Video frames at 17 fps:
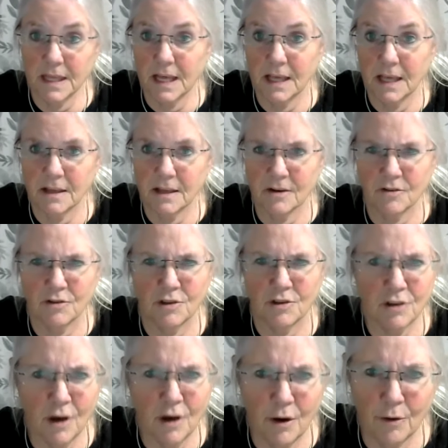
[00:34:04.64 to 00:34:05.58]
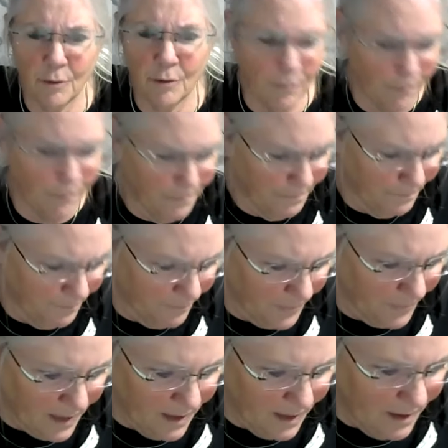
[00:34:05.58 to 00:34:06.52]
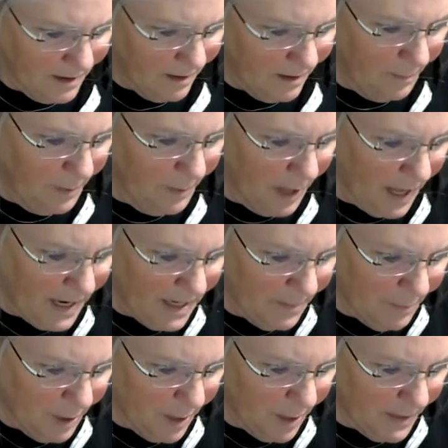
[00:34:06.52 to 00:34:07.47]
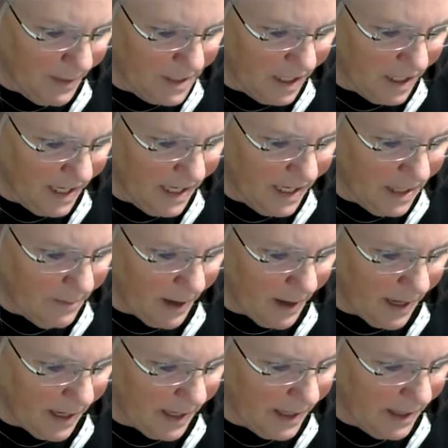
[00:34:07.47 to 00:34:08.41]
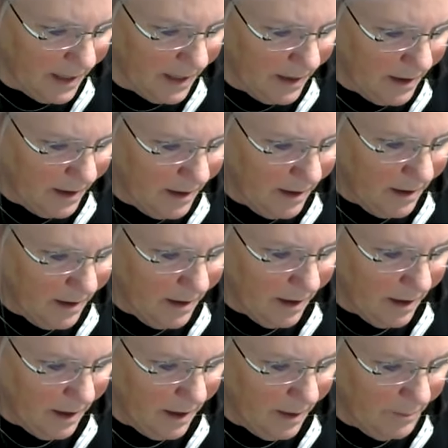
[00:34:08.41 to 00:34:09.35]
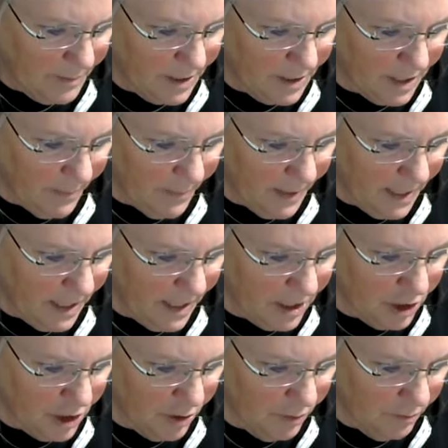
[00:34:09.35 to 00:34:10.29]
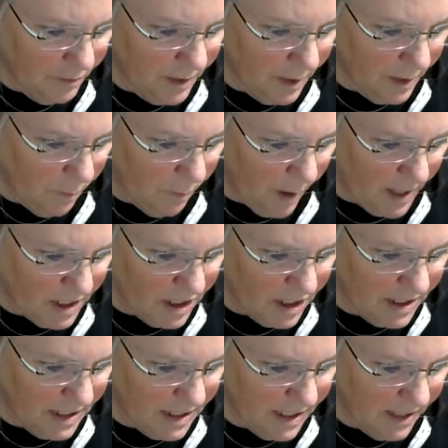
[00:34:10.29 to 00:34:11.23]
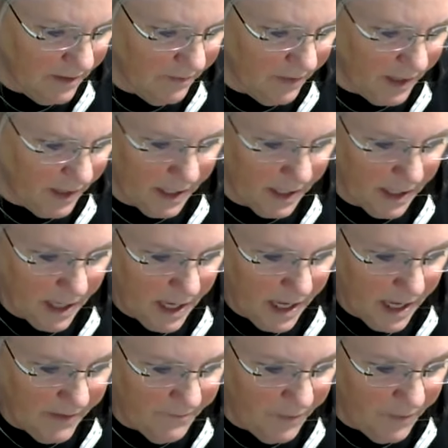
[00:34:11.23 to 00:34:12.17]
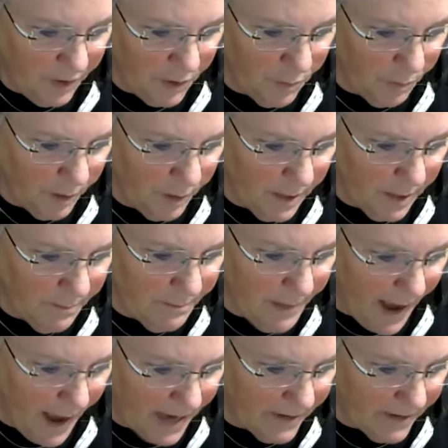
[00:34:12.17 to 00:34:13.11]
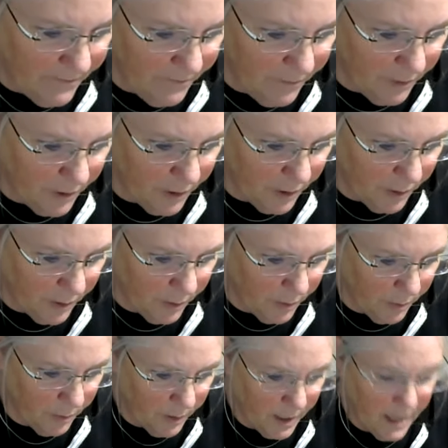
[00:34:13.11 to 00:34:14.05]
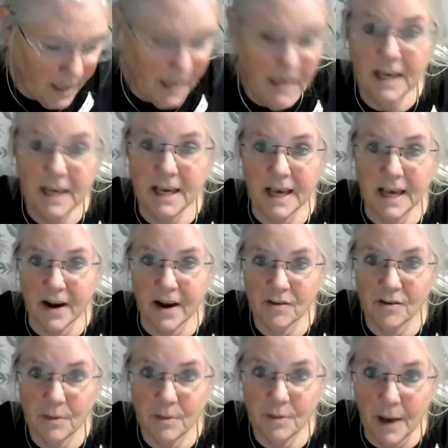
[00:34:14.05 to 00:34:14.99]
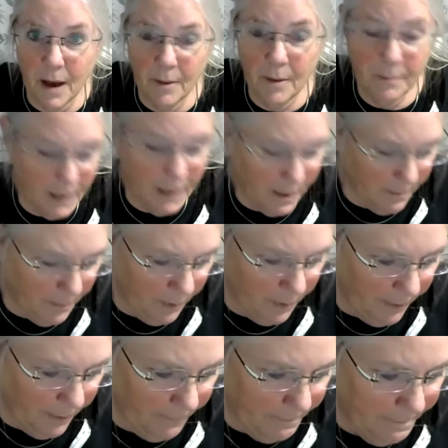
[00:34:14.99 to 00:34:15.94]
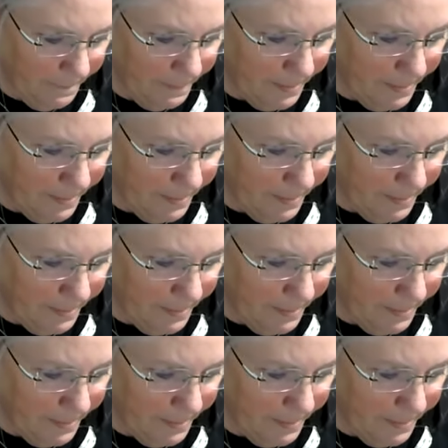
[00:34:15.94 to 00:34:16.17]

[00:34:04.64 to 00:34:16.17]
things that are so apply to pretty much anybody, stomach issues, he watches TV, he feels really bad for you, he cares about people,